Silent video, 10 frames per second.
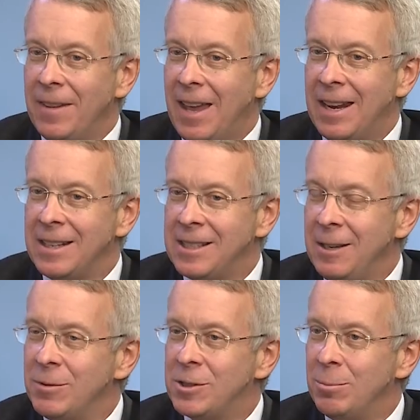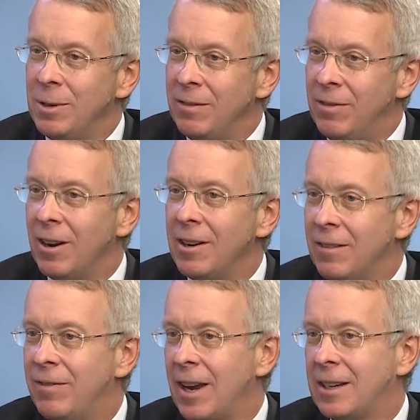and it seems to be very
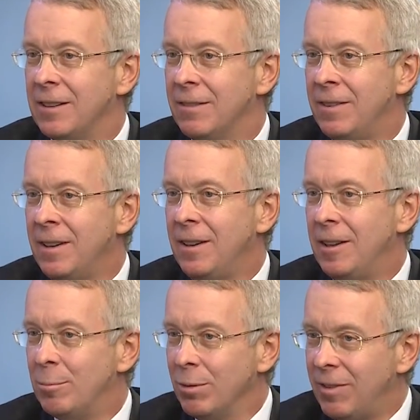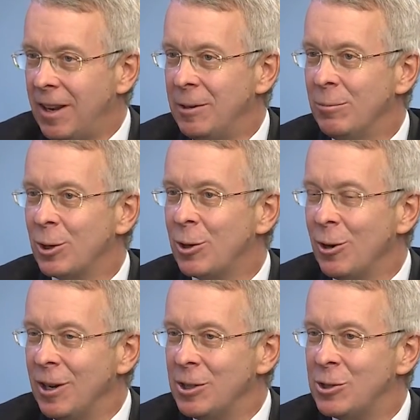effective in preventing
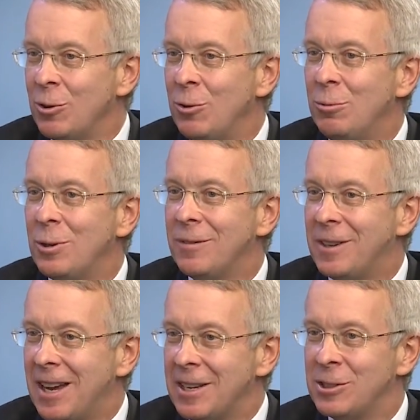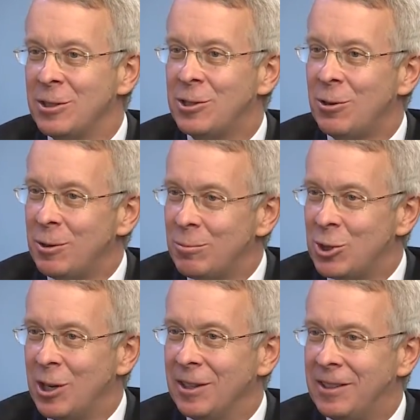recurrence. So who would have guessed a sodium
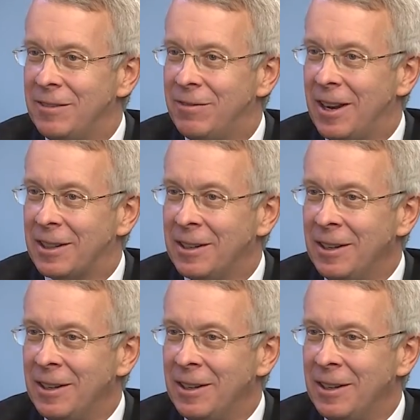channel defect?